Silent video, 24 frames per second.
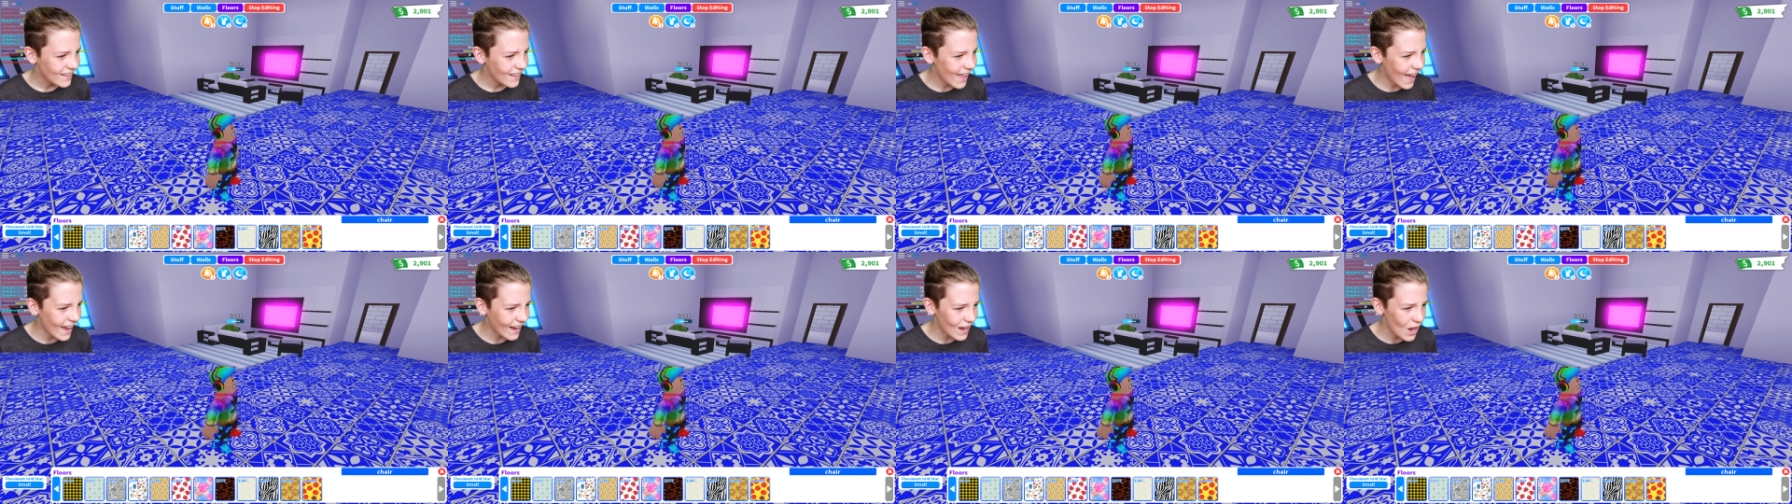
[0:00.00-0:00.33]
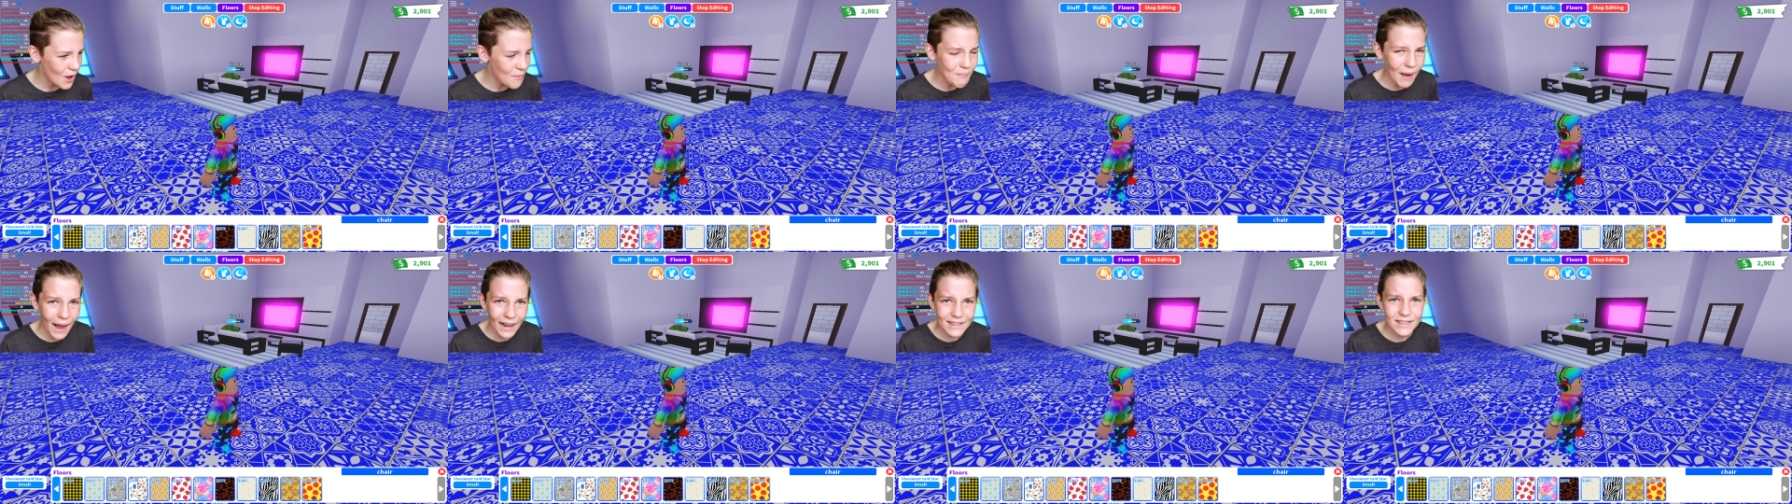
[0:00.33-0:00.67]
Like
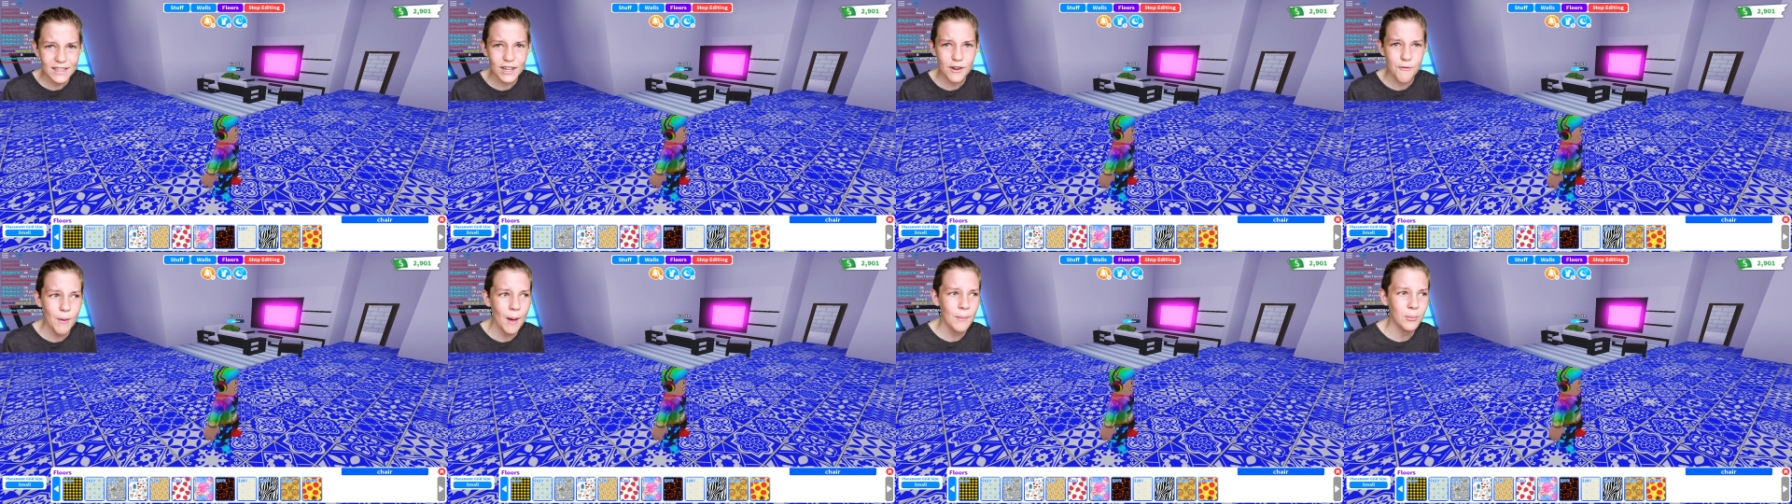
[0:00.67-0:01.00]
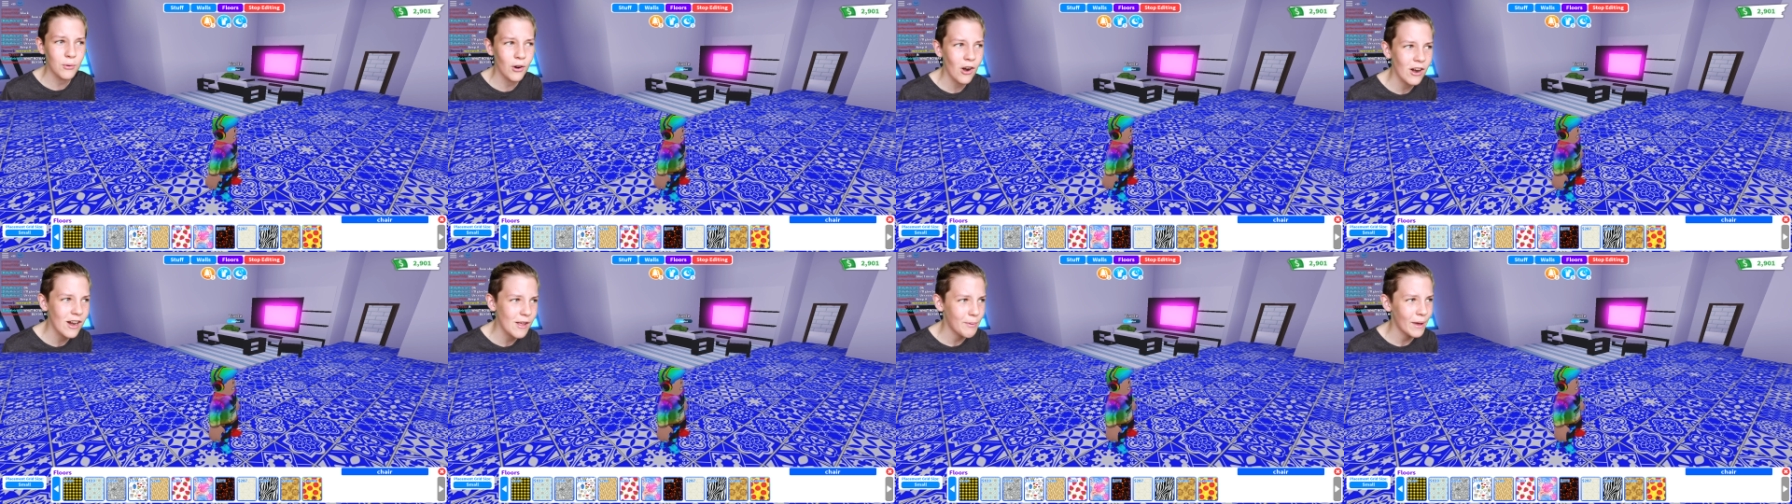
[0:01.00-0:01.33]
a massive
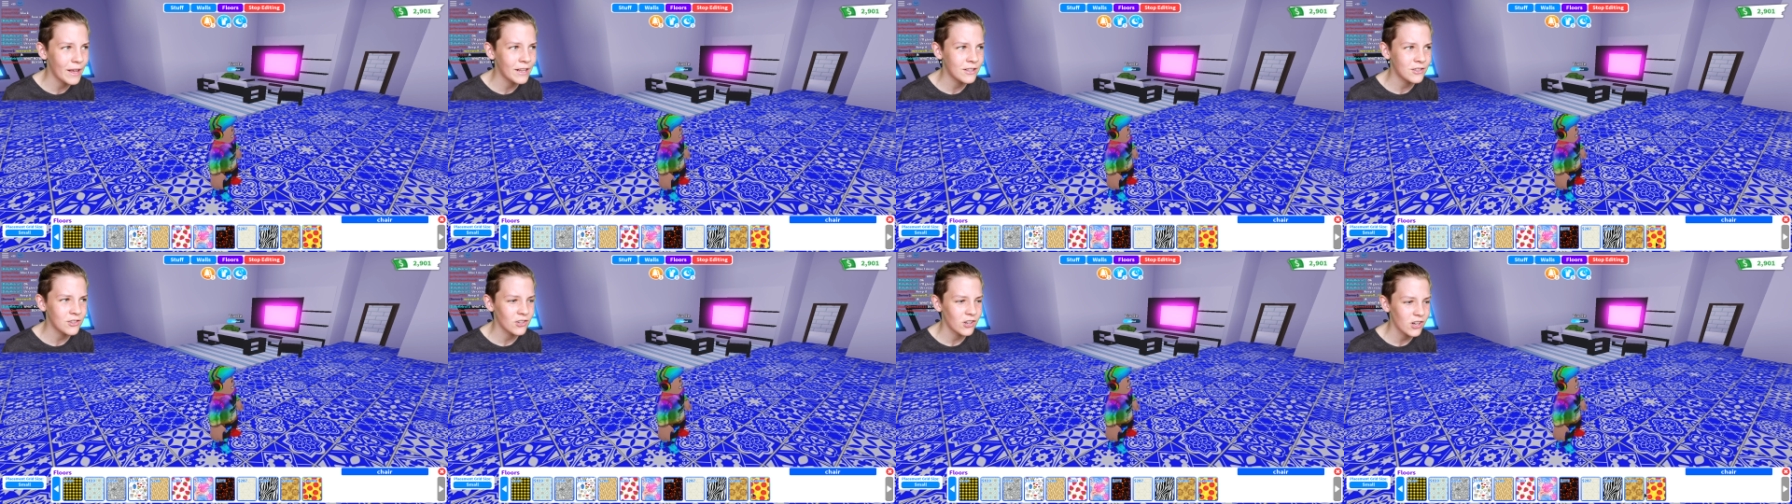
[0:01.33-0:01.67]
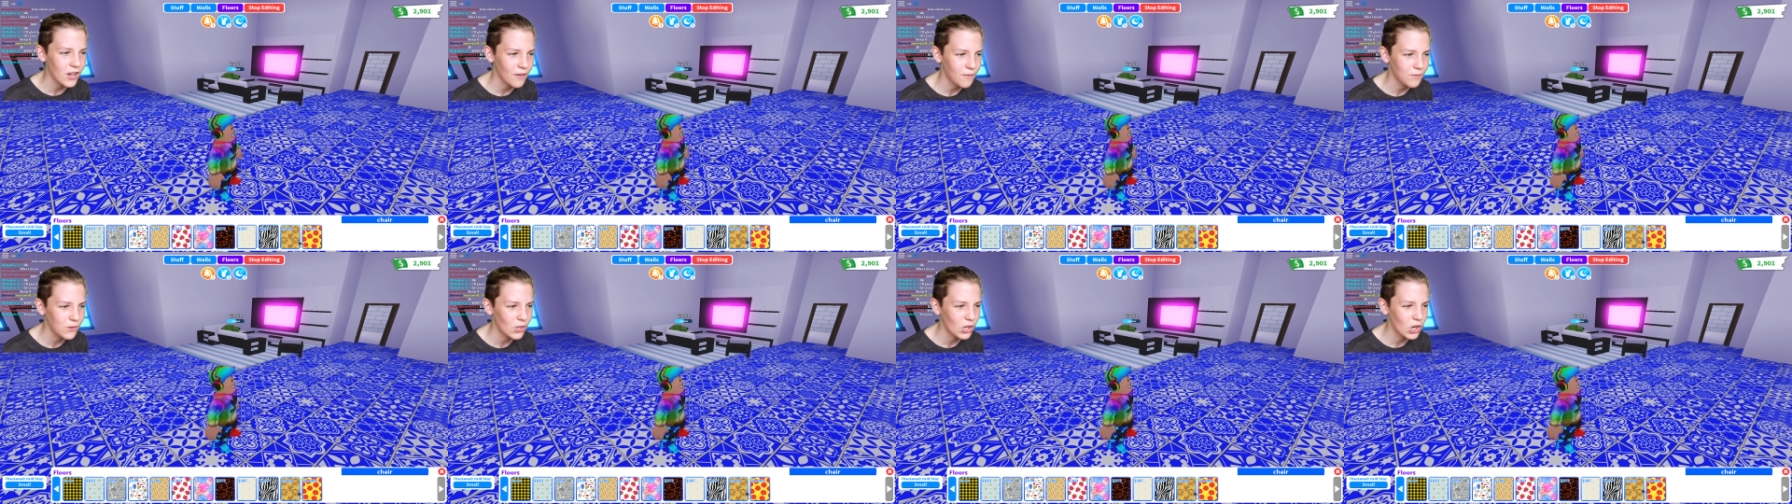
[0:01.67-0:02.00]
pepperoni pizza
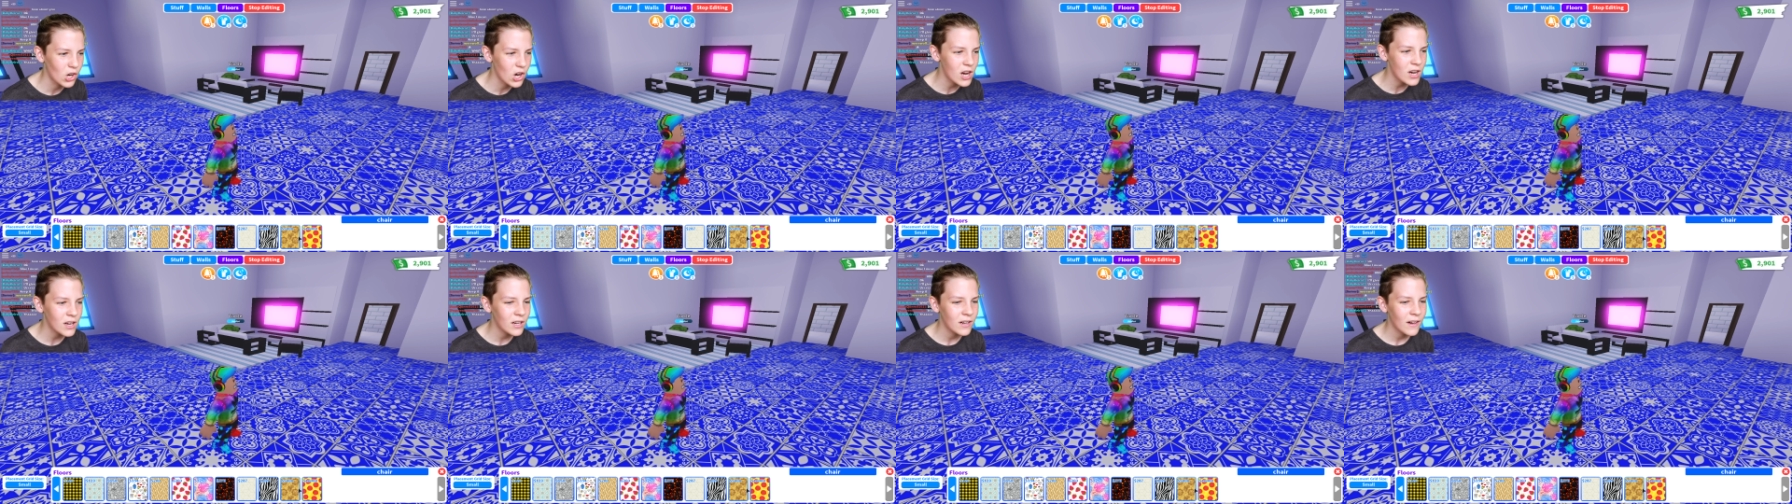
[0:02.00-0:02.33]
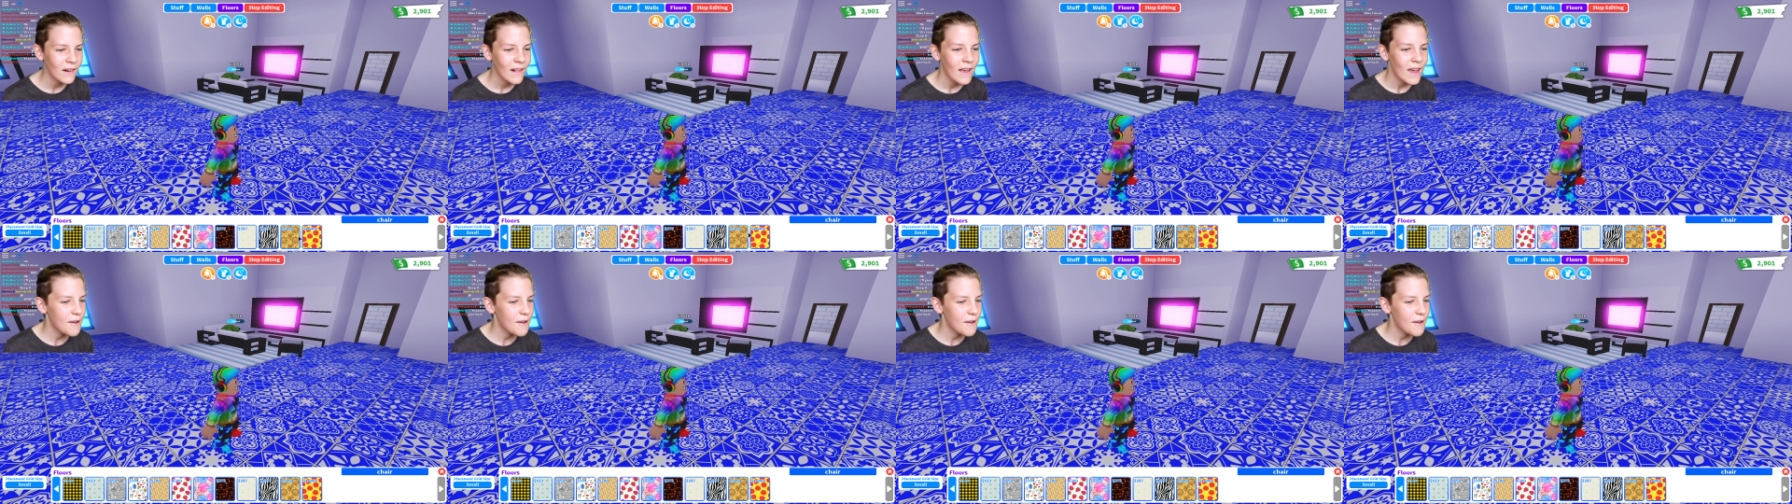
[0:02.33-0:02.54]
on your floor?